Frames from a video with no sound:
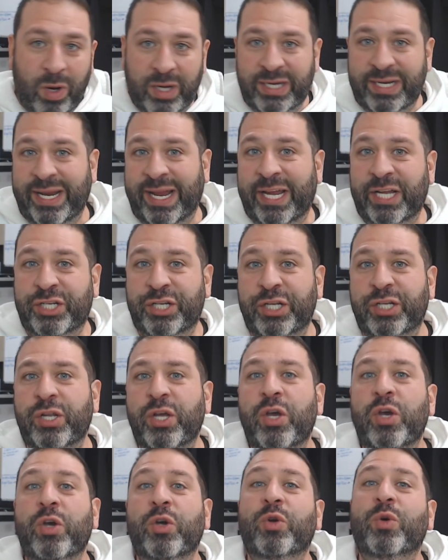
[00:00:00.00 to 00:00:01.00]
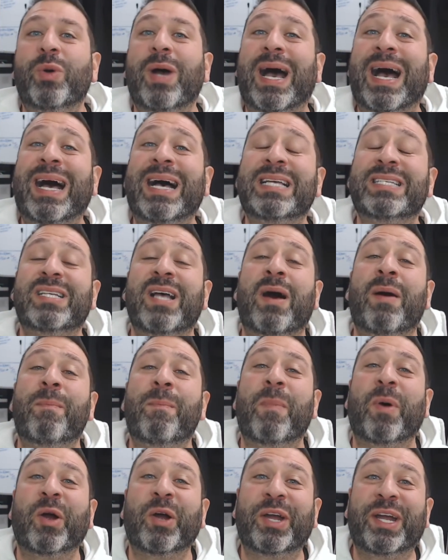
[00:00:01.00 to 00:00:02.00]
an agent who has a
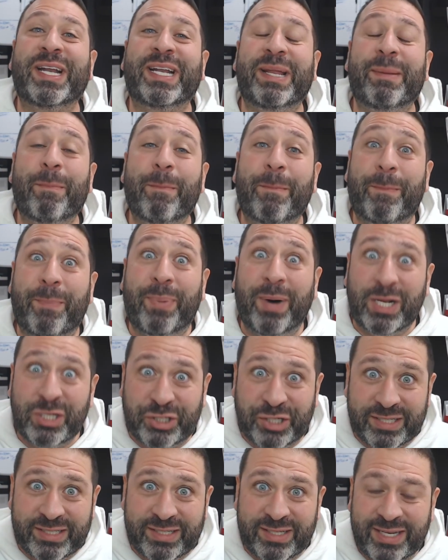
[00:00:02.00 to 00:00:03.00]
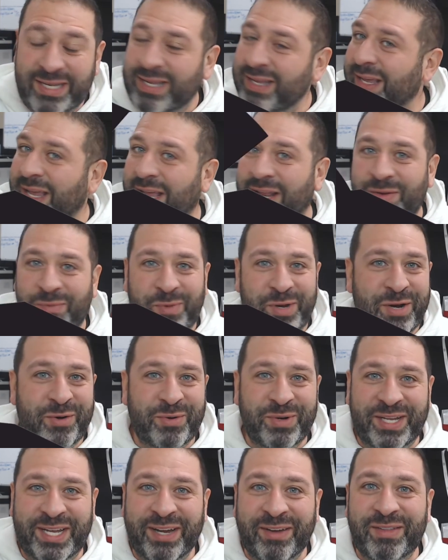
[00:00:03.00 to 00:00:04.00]
marketing budget. And we
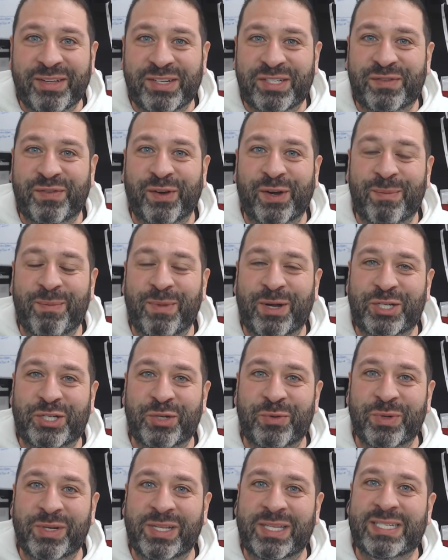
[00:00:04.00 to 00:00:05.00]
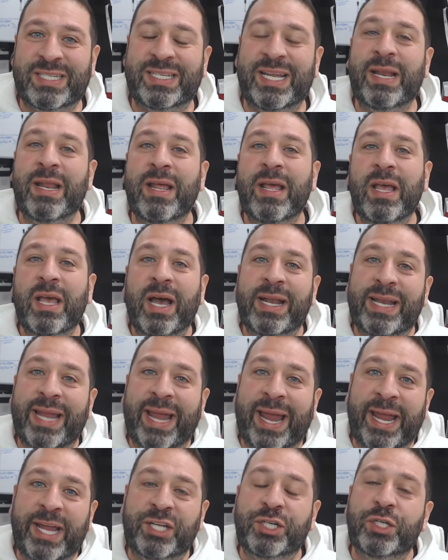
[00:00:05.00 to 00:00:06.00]
don't hear this very much in real estate. An
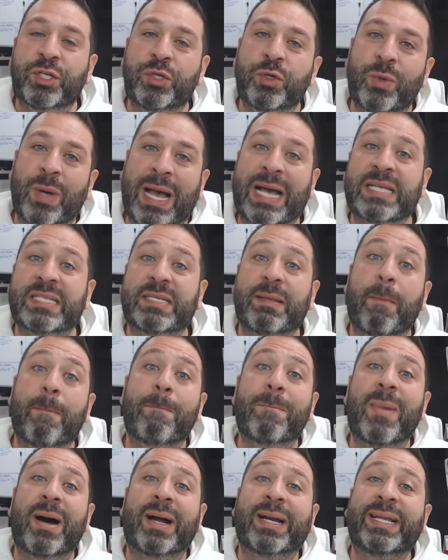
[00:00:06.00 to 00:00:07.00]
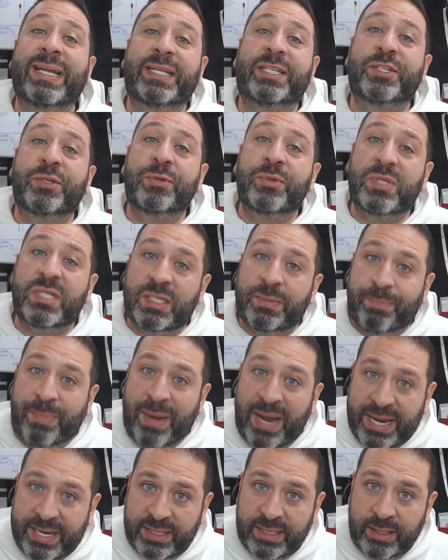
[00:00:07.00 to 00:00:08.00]
agent who has money to
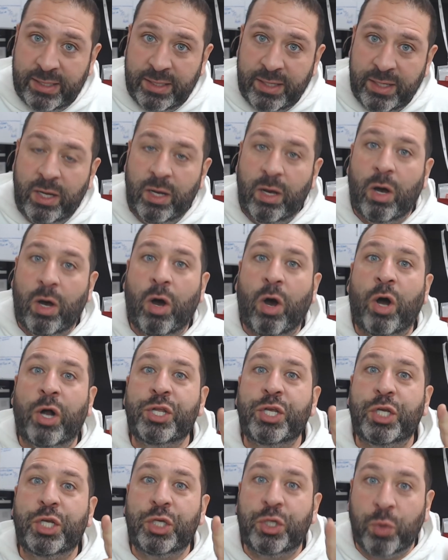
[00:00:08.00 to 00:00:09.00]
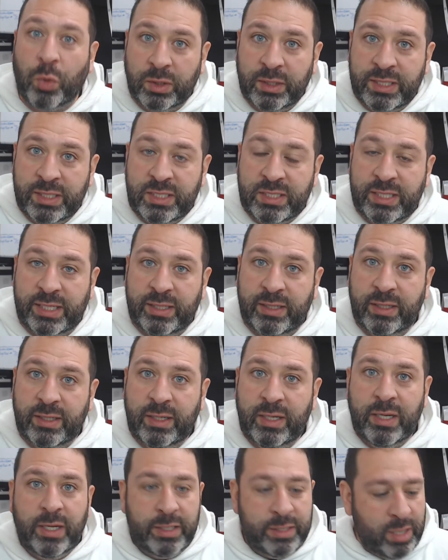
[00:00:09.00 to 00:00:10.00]
spend on your listing.
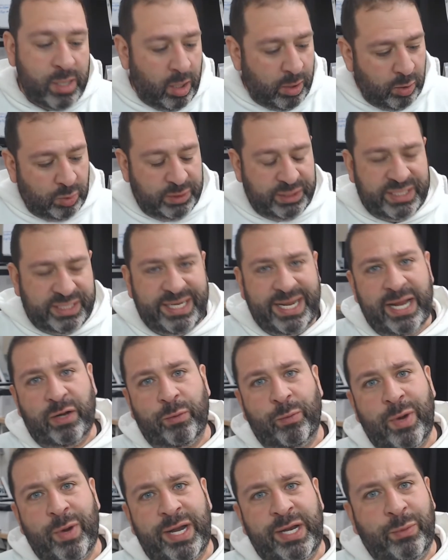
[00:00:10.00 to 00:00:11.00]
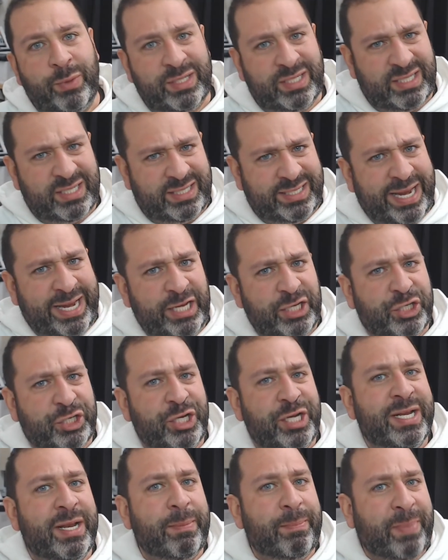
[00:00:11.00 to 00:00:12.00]
Not only to get it ready with
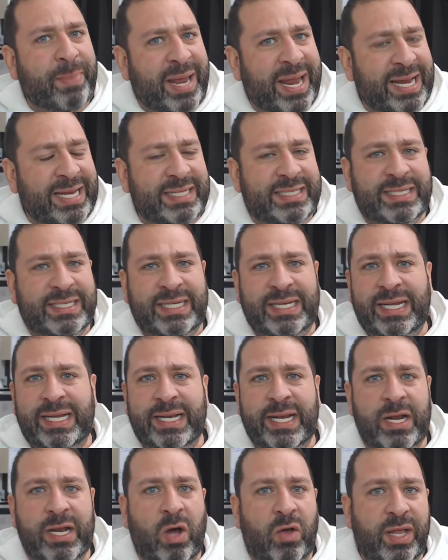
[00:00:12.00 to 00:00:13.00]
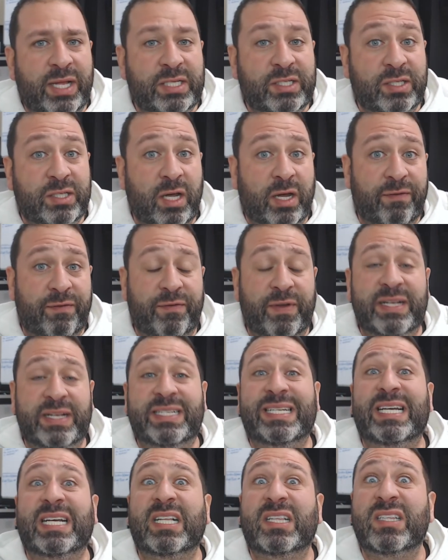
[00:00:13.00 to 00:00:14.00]
staging and painting and all that stuff and
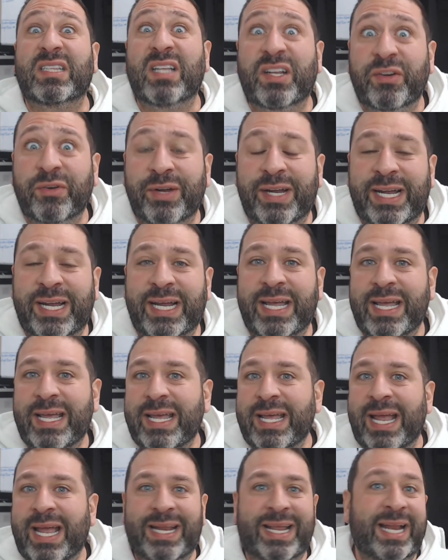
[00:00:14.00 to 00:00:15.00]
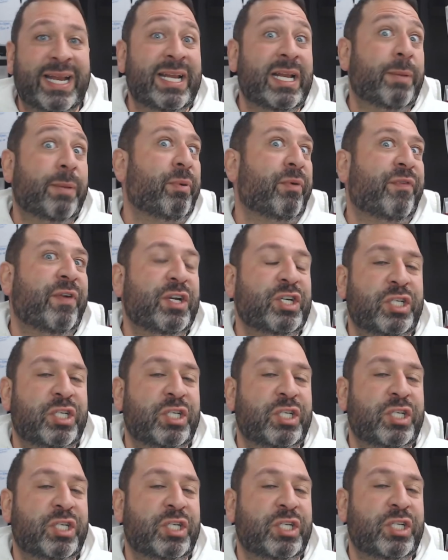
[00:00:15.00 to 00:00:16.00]
decluttering and getting it
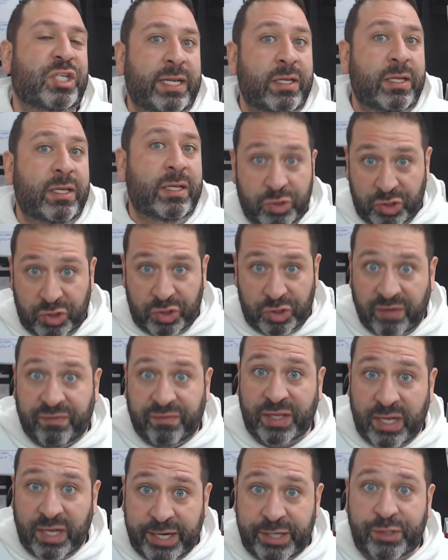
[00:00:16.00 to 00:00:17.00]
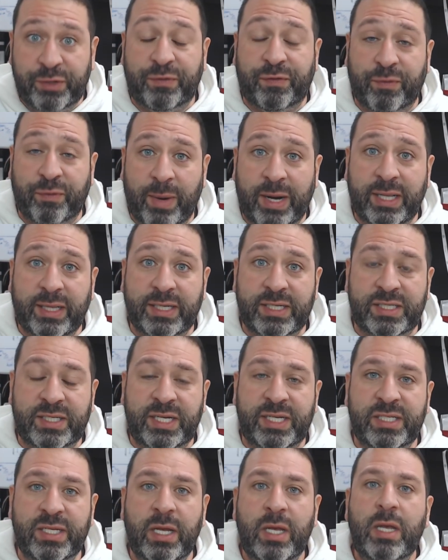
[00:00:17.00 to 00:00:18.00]
professionally clean, those are stuff that I do for my
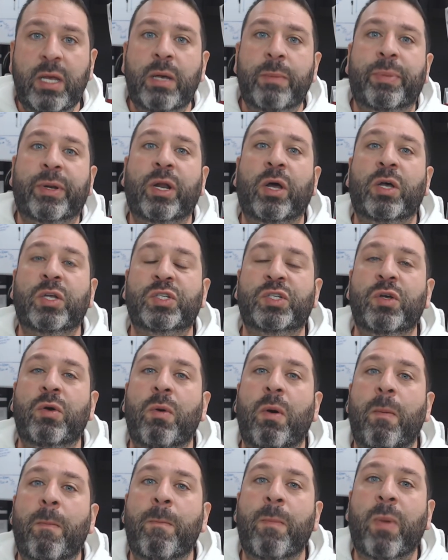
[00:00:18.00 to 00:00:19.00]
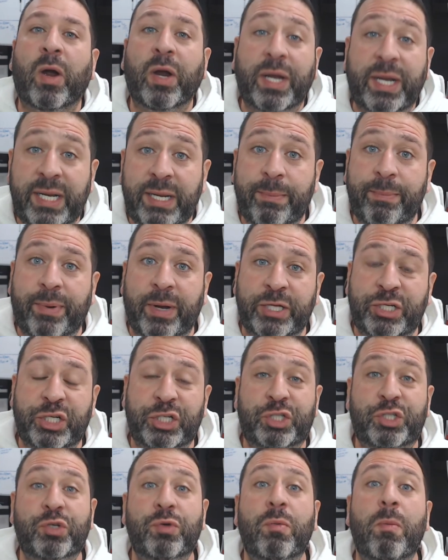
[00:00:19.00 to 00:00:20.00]
listings, but also marketing budget
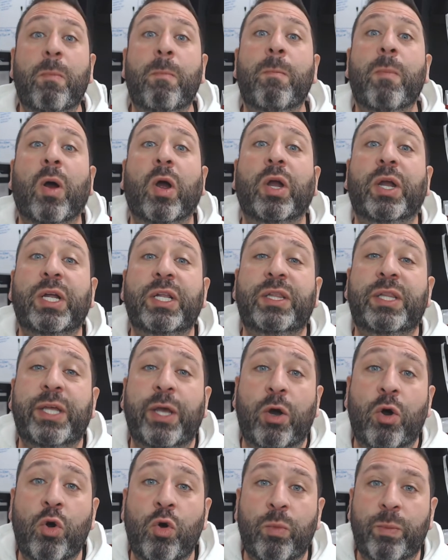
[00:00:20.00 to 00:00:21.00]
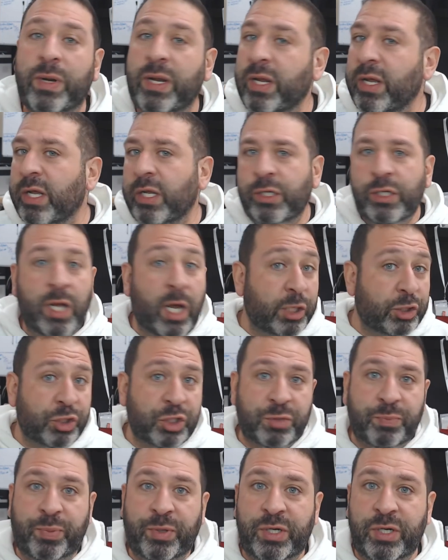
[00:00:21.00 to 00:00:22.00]
to market the home. Not
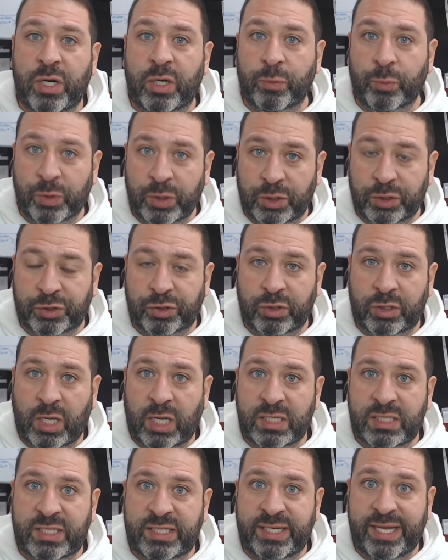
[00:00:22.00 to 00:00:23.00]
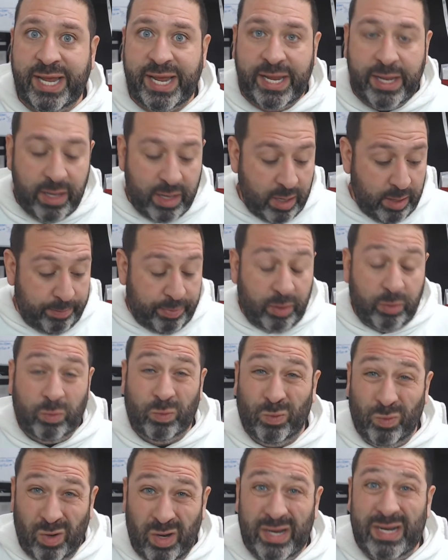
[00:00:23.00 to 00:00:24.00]
just put it on realtor.ca, but
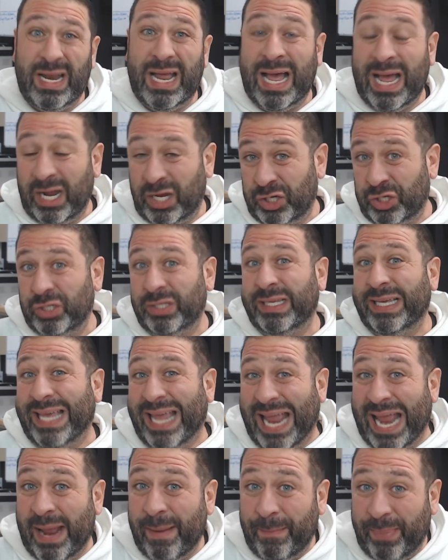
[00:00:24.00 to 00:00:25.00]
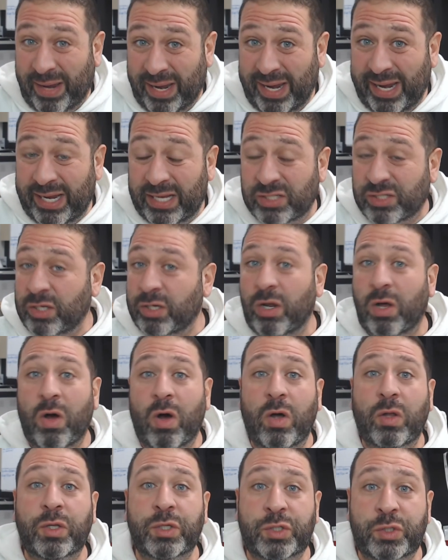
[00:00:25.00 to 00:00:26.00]
run actually campaigns on
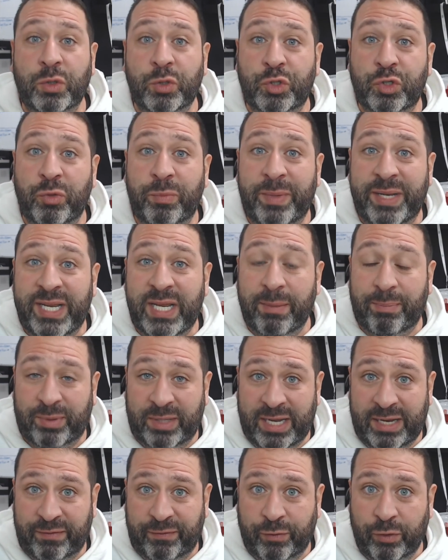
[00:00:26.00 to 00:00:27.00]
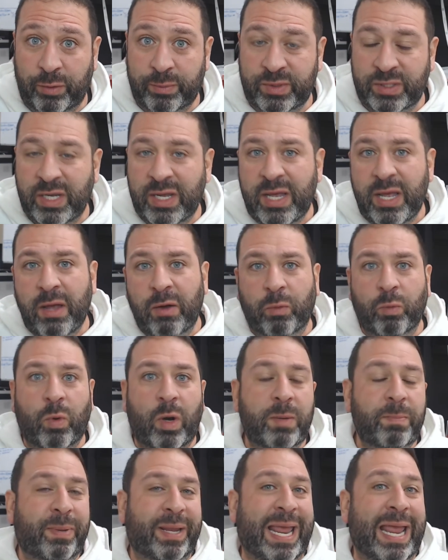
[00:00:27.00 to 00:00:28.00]
all the social media platforms.
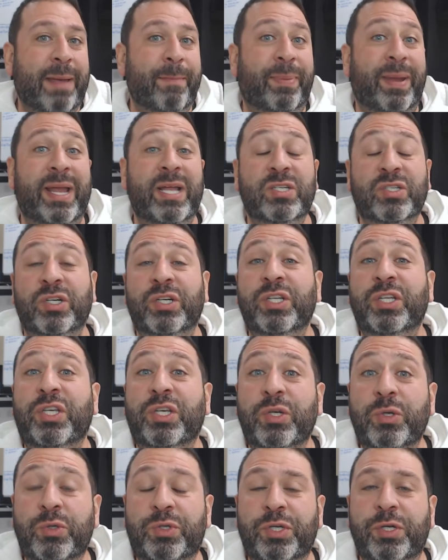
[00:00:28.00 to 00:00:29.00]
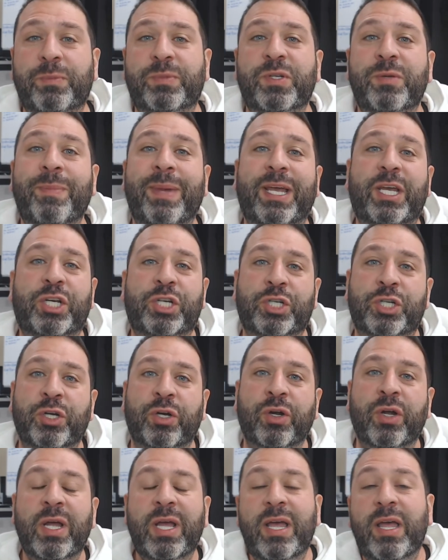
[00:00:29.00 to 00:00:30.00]
Run campaigns on YouTube to make
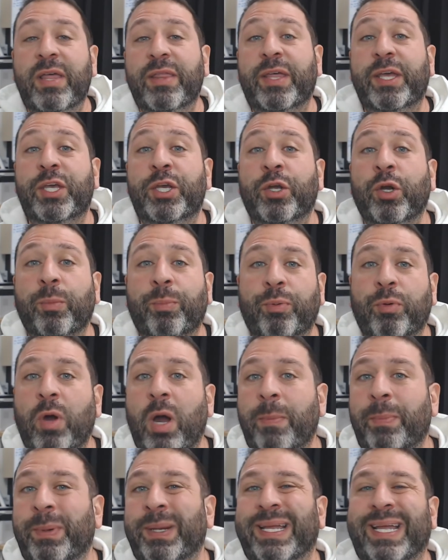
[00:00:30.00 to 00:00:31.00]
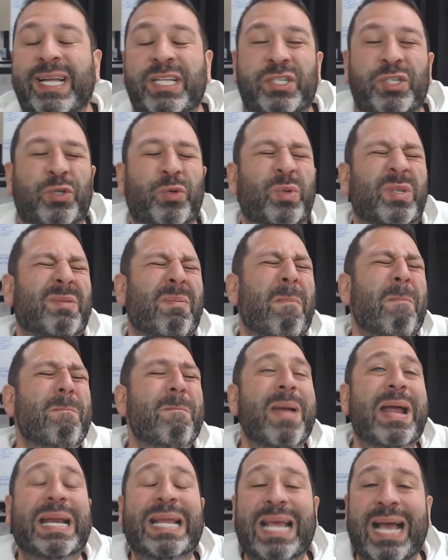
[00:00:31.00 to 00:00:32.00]
sure that your property gets to as
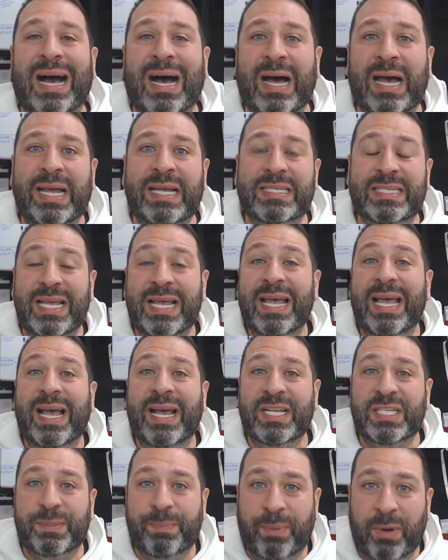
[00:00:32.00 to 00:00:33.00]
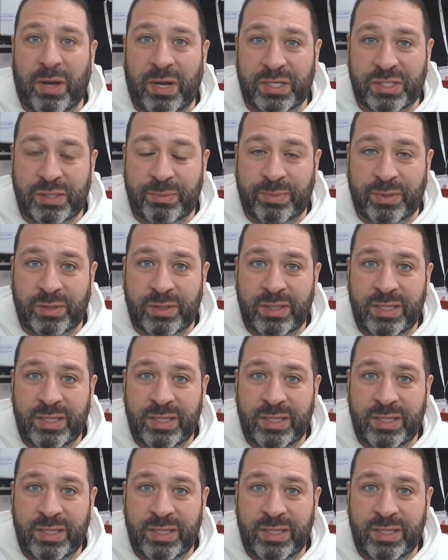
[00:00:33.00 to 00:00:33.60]
many eyes as possible.